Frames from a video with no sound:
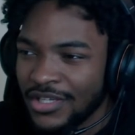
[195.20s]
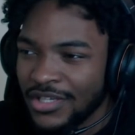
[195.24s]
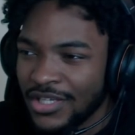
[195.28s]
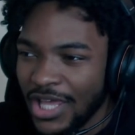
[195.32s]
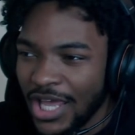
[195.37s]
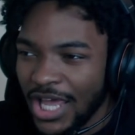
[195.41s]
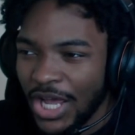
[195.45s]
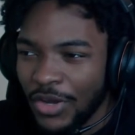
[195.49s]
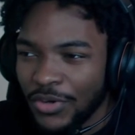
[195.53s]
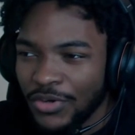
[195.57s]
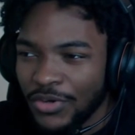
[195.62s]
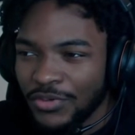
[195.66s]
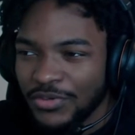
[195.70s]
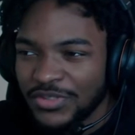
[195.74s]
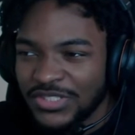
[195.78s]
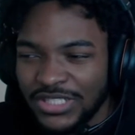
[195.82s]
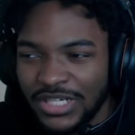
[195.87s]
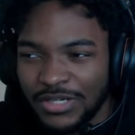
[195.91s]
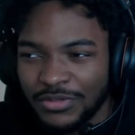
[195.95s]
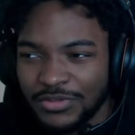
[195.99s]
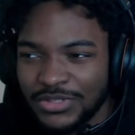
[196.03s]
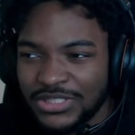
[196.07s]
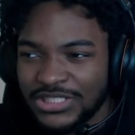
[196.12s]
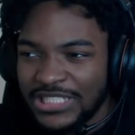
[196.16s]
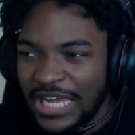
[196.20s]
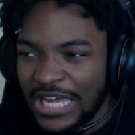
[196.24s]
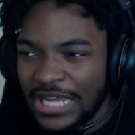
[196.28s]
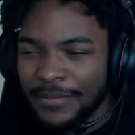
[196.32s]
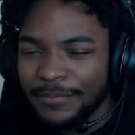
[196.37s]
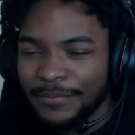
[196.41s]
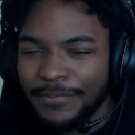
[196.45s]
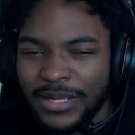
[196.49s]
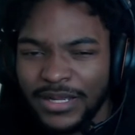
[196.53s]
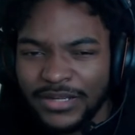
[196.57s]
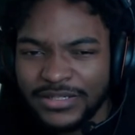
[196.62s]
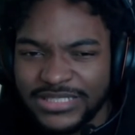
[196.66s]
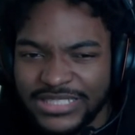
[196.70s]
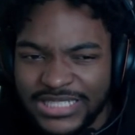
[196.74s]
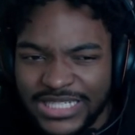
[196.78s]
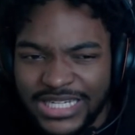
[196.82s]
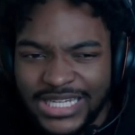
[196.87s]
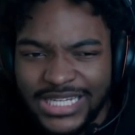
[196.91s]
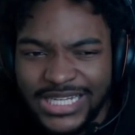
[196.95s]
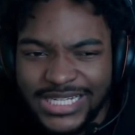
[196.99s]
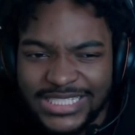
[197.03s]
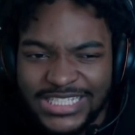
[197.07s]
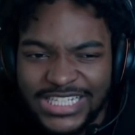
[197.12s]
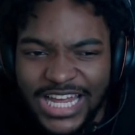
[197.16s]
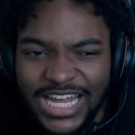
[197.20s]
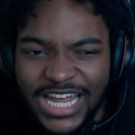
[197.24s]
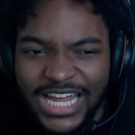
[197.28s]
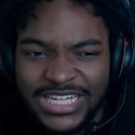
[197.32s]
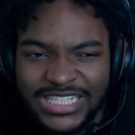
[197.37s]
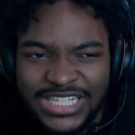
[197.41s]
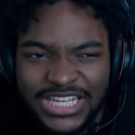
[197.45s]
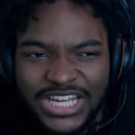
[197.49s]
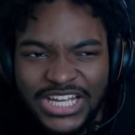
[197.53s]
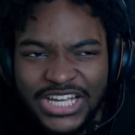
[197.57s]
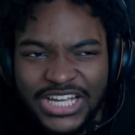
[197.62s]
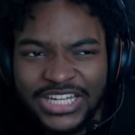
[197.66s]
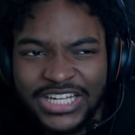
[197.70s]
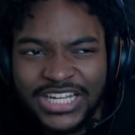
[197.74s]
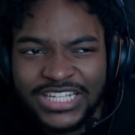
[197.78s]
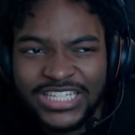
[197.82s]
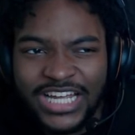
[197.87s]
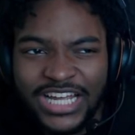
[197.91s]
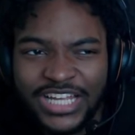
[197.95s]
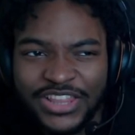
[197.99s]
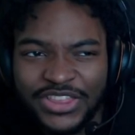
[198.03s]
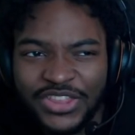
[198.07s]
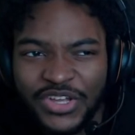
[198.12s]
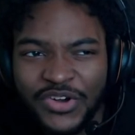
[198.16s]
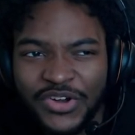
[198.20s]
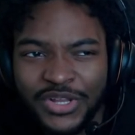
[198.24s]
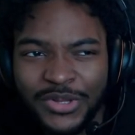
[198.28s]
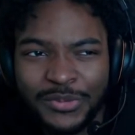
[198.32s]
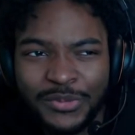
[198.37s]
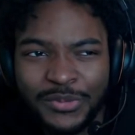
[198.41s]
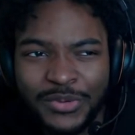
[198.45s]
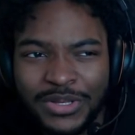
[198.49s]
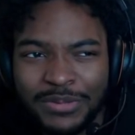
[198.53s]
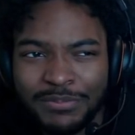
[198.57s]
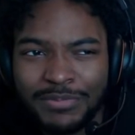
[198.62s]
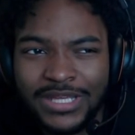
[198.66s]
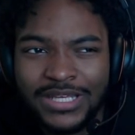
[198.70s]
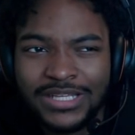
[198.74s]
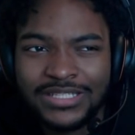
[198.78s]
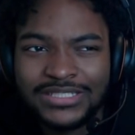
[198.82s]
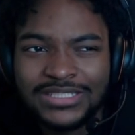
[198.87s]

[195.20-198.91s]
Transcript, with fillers: I don't know what y'all was chatting about, say. it's not as good as I thought it would be.